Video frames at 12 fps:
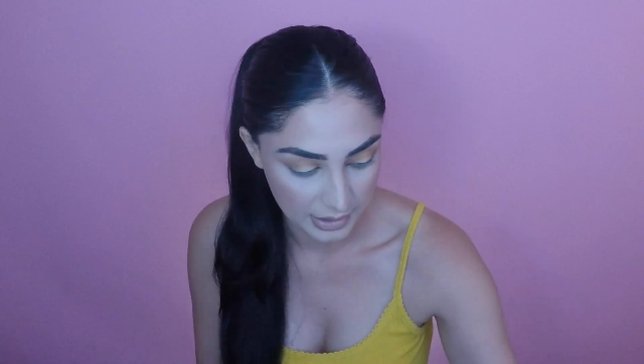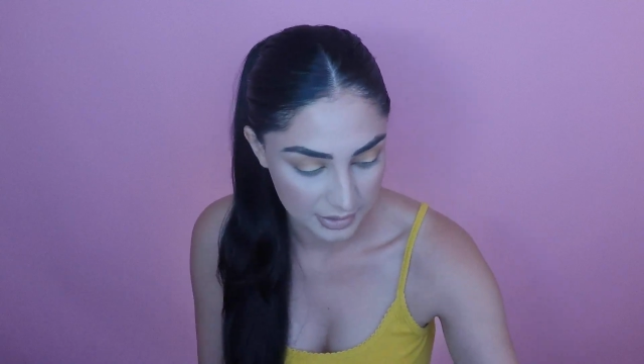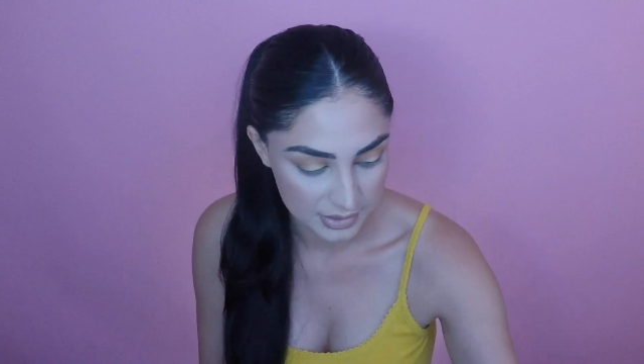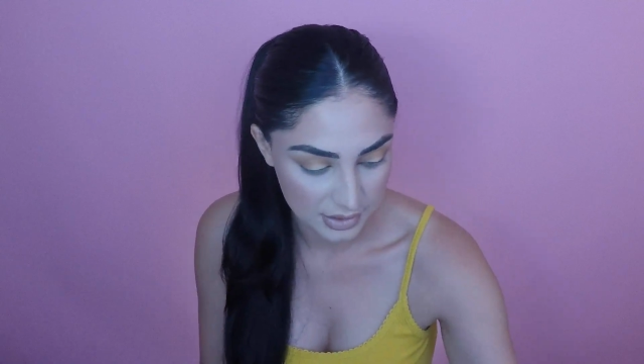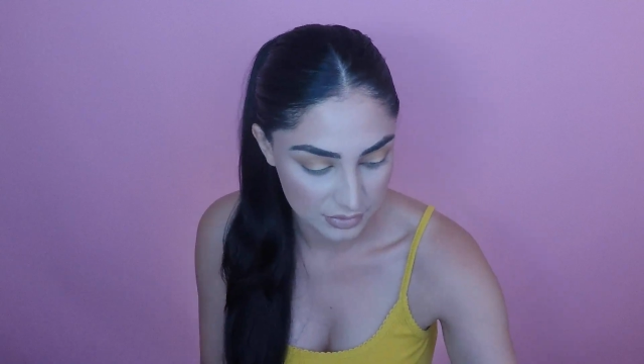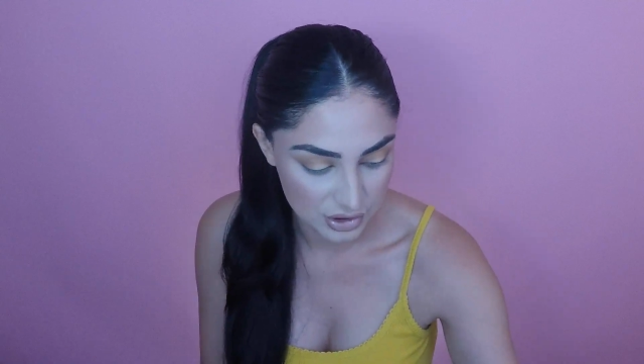
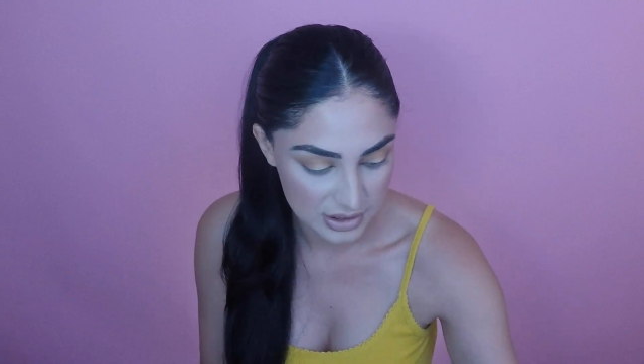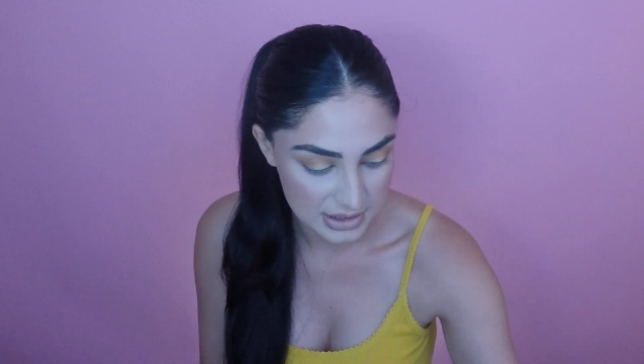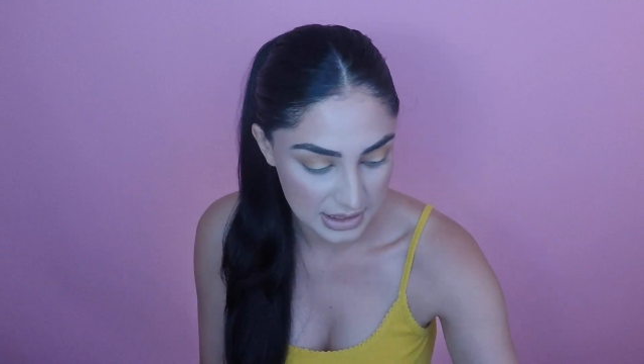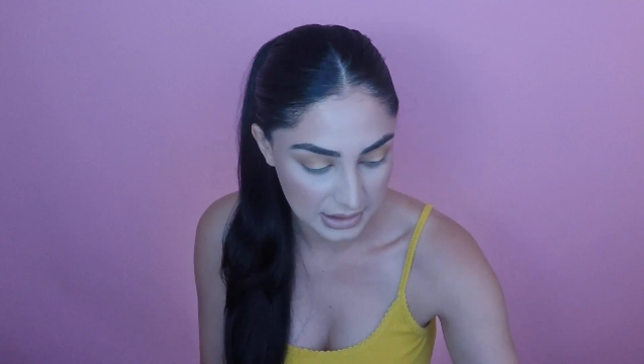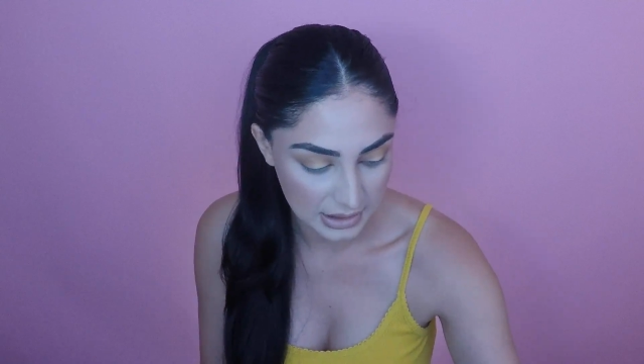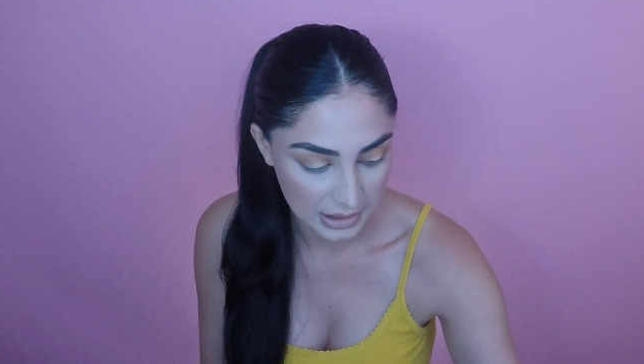So just
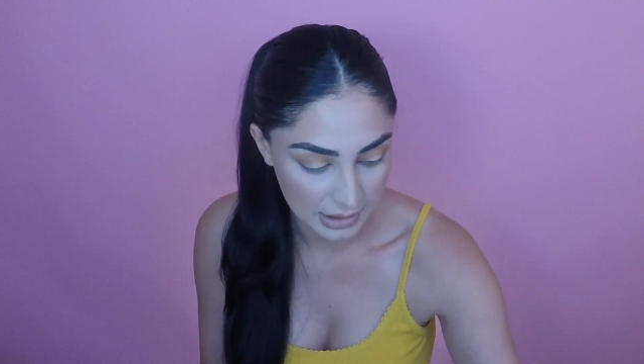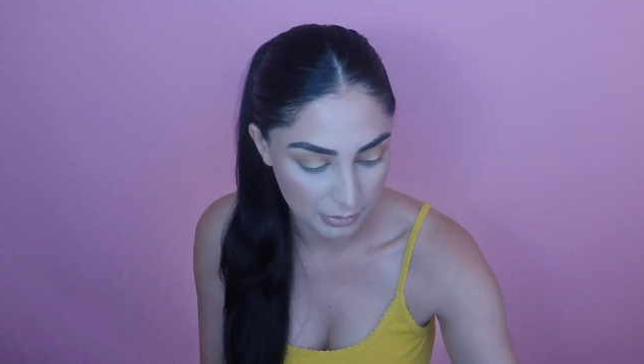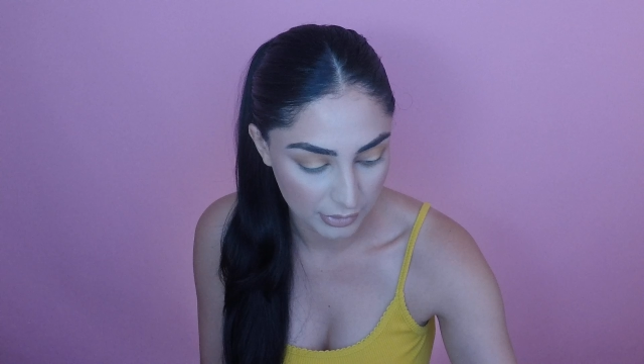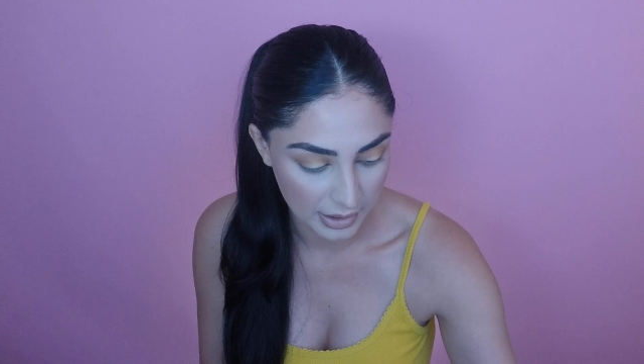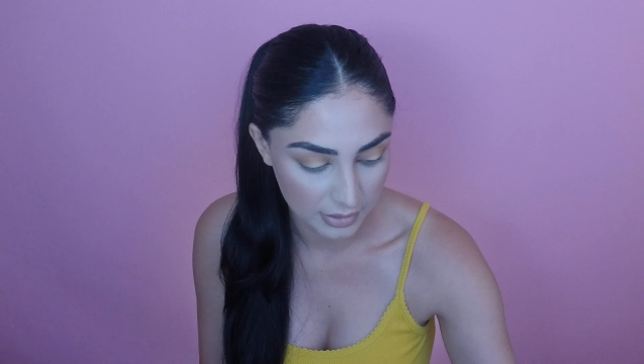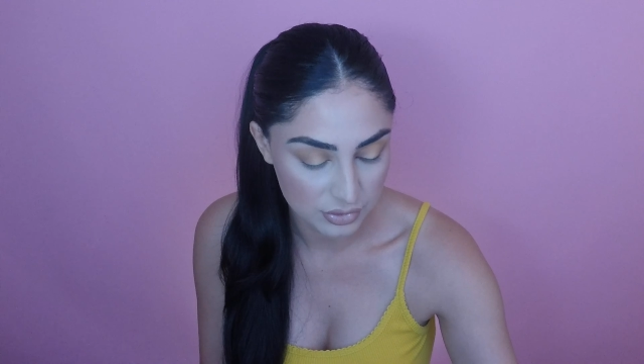taking a
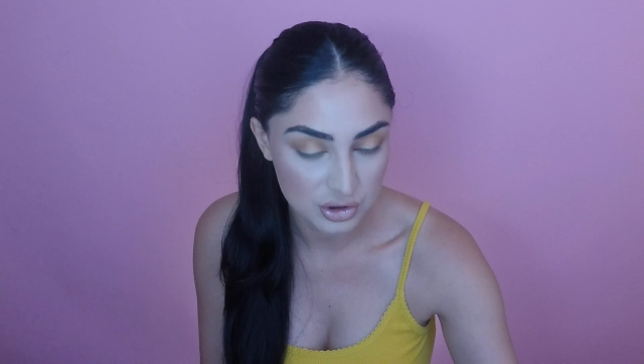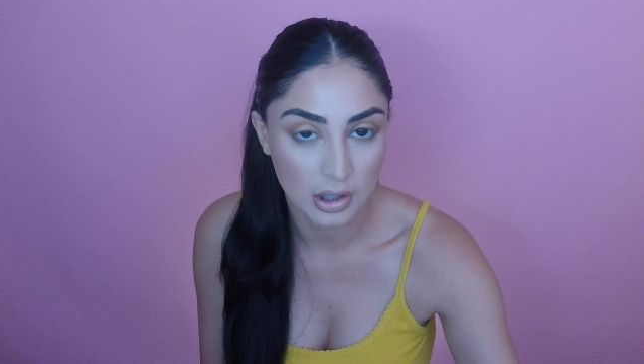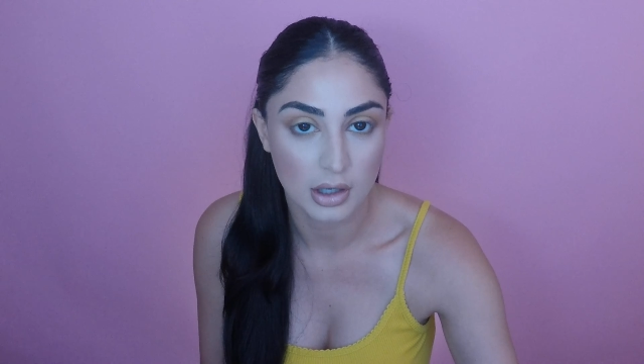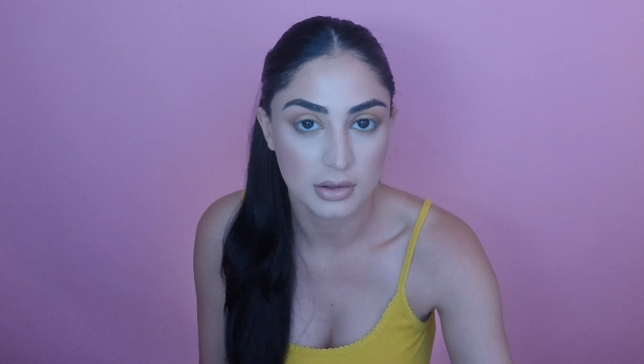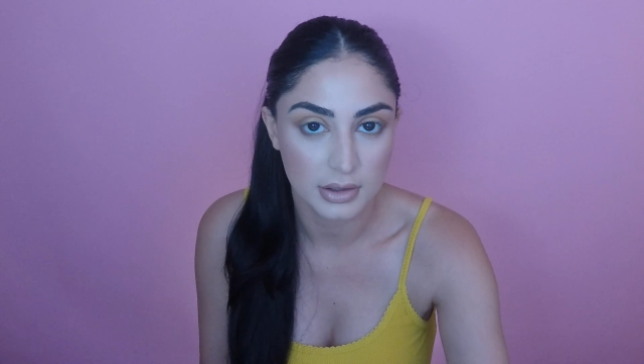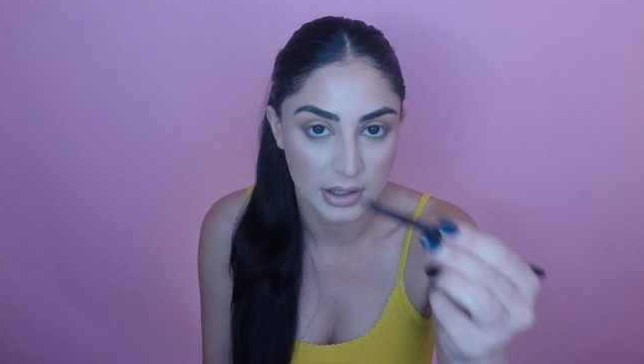brown
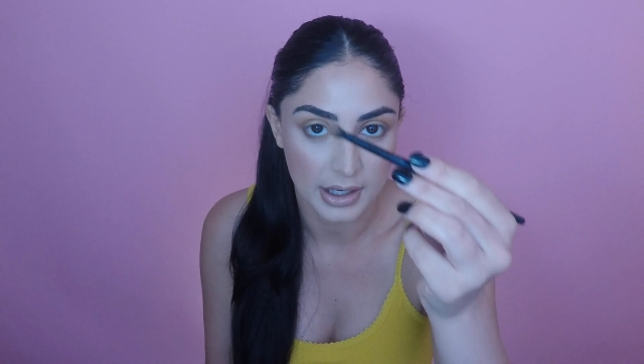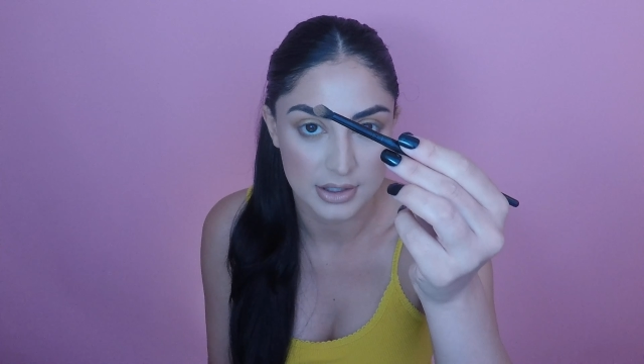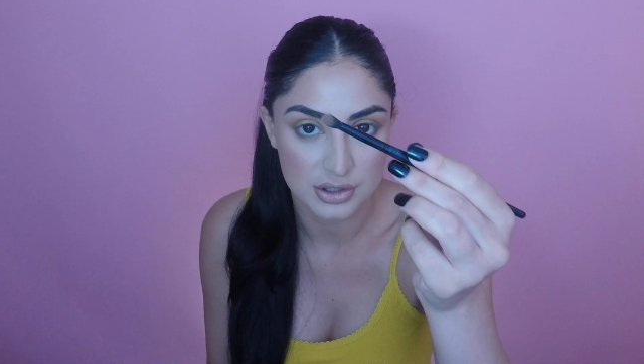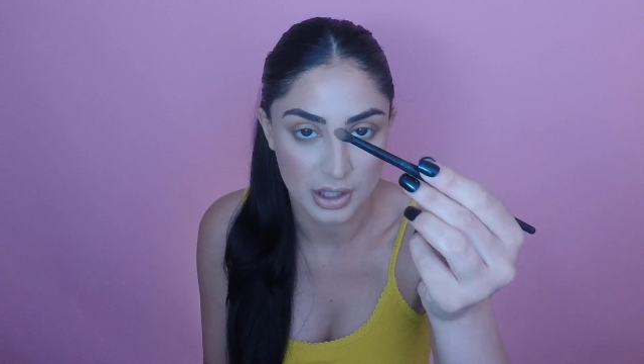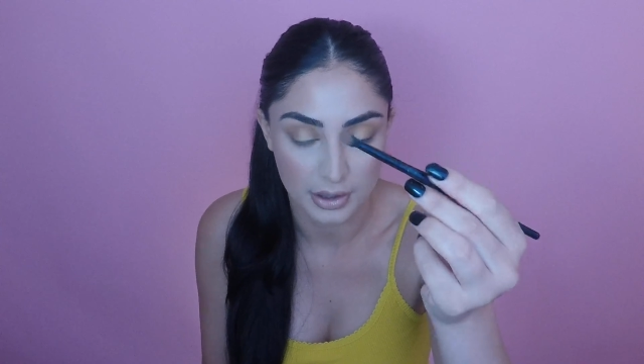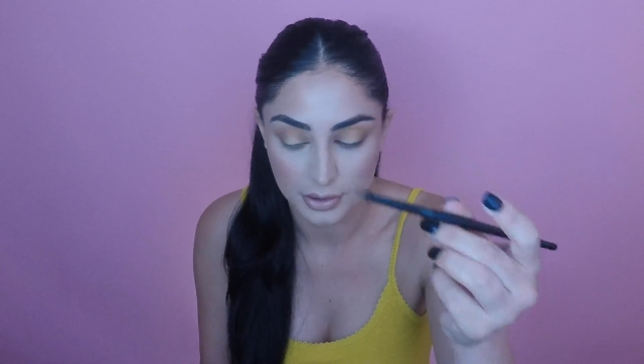chocolate
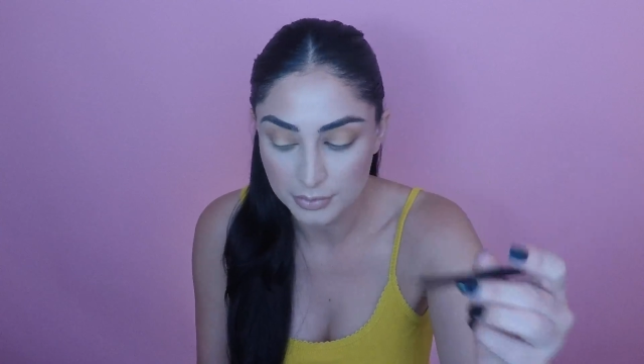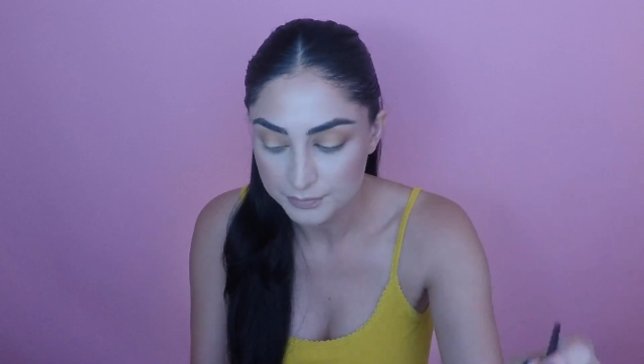eyeshadow,